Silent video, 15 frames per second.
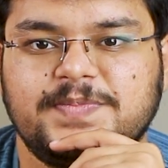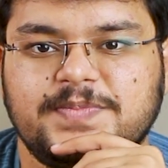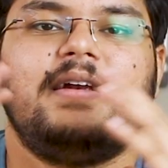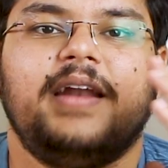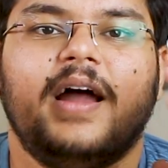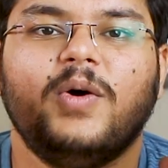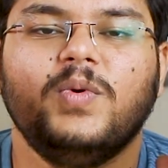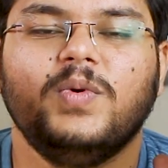
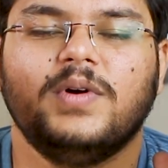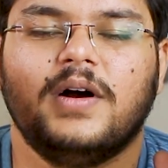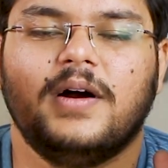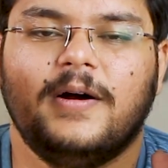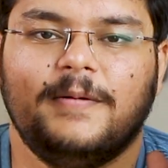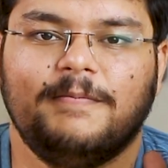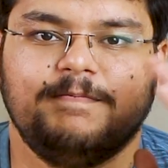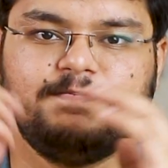Now,
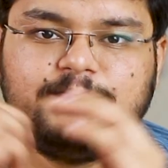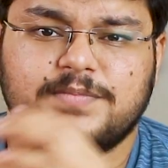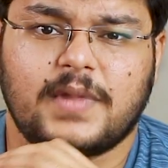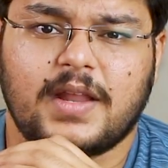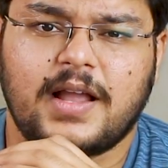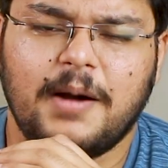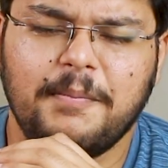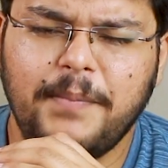
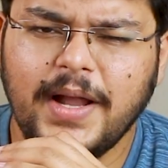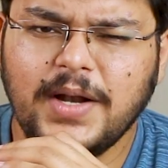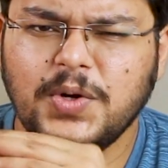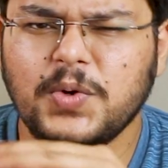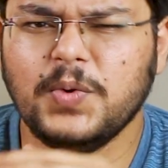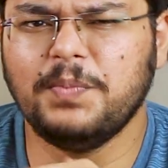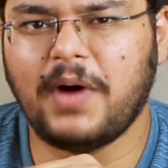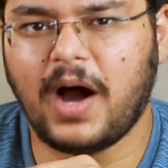compared
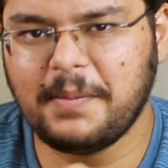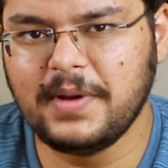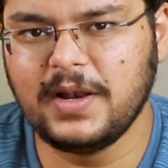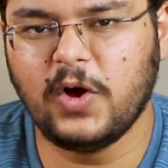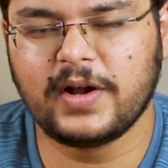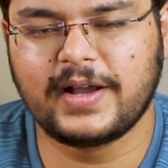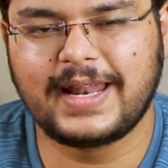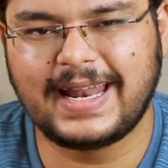to marble
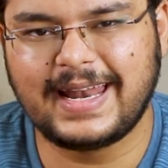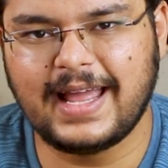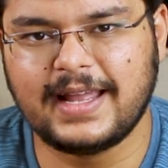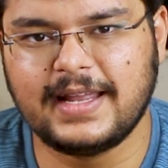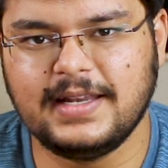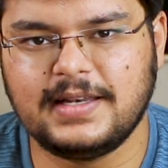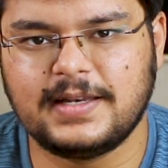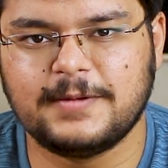or
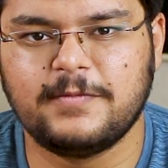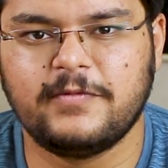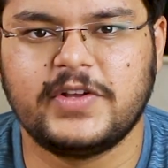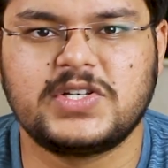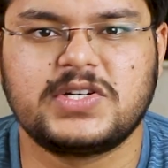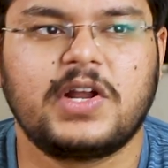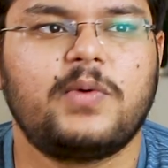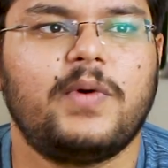granite,
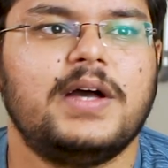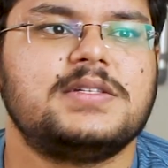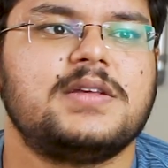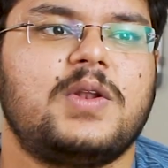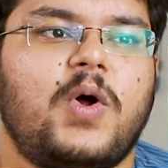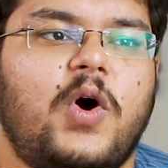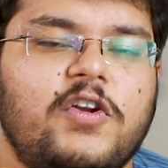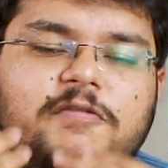which requires a
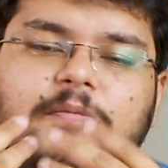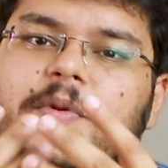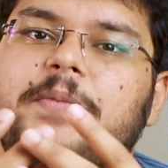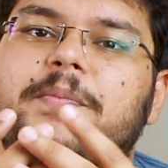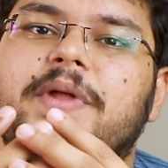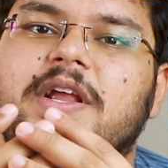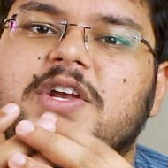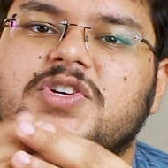lot of
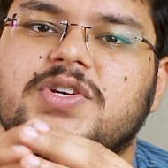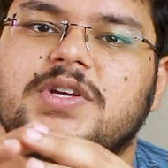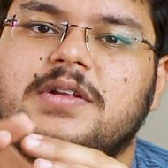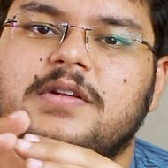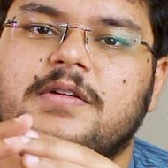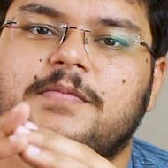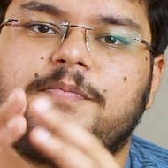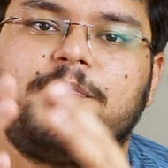
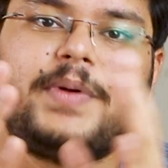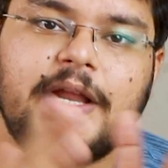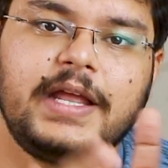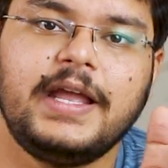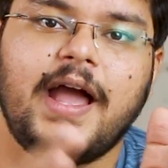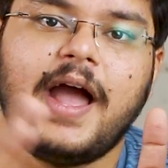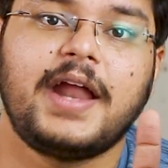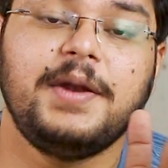preparation
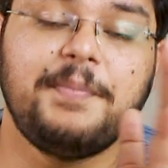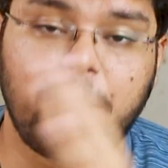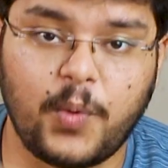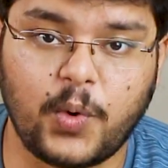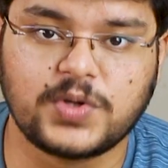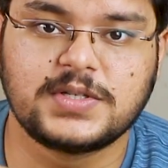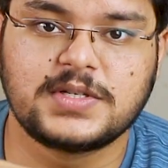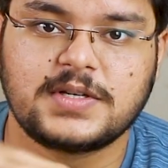pre and
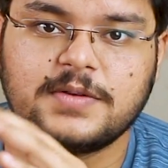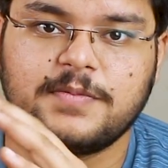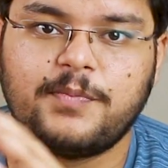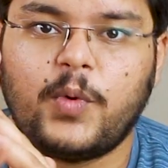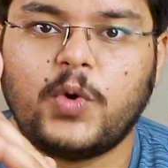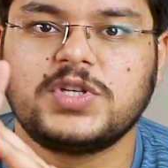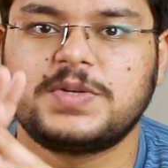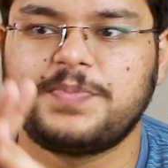post.
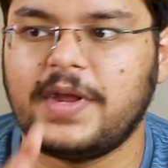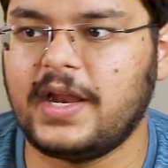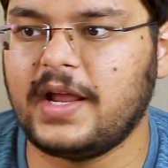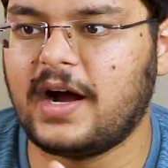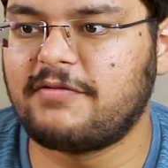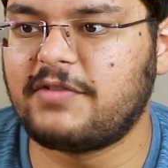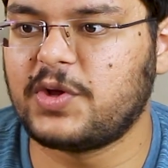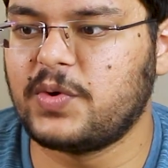Post meaning
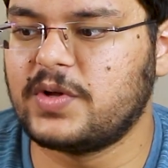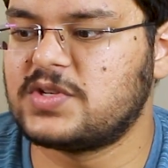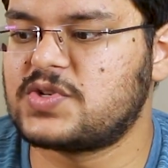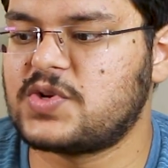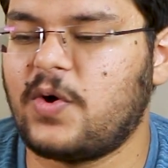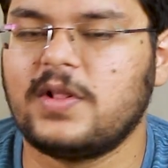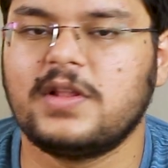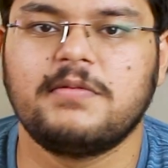after you
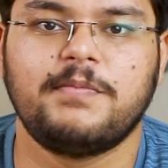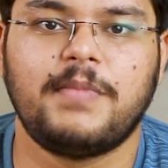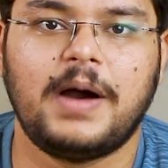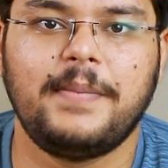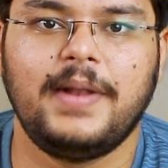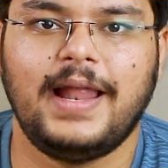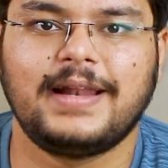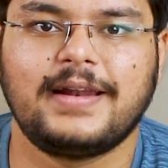install the
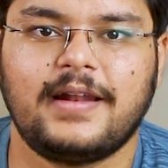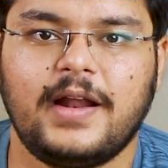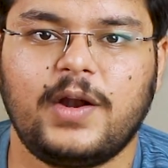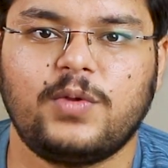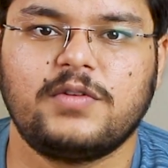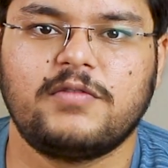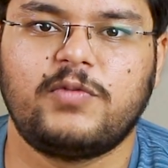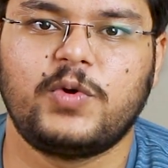marble and granite
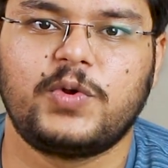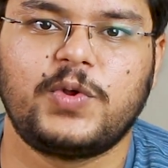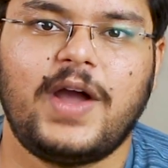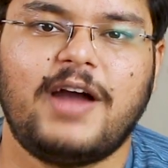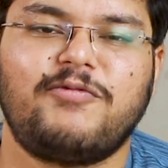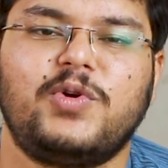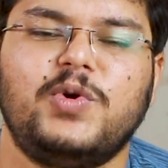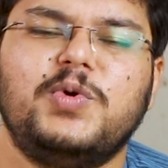on the floor, you
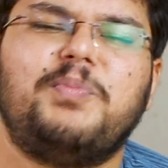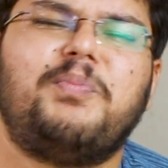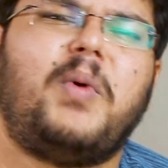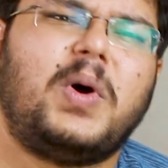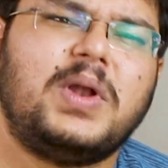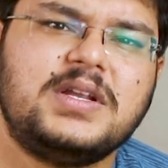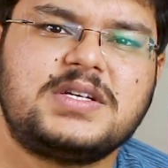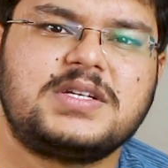have to do
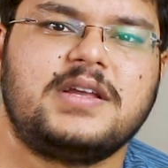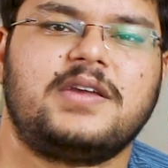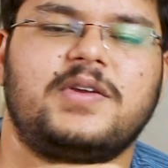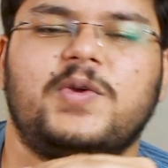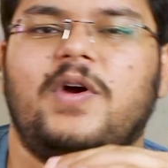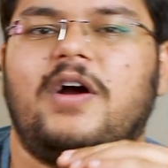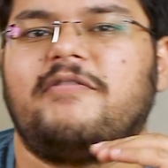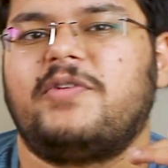polishing,
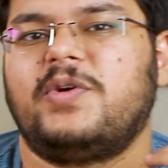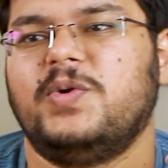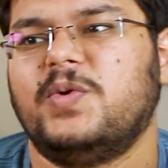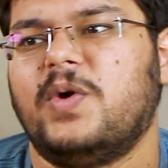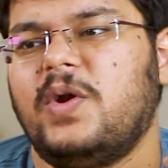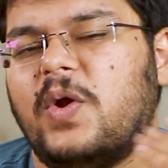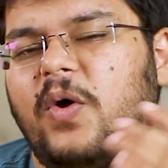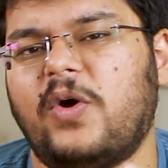you have to do
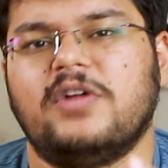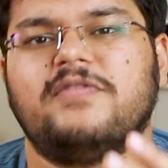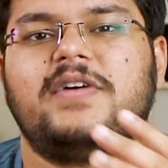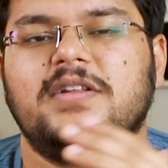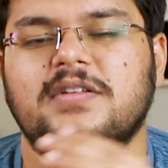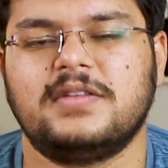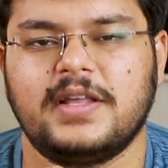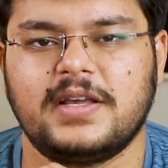a lot of
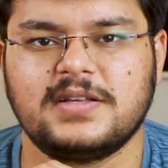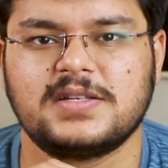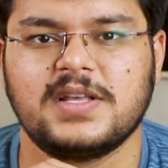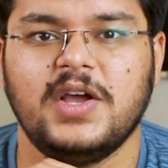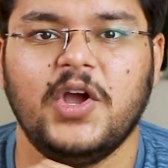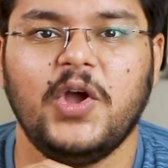other things.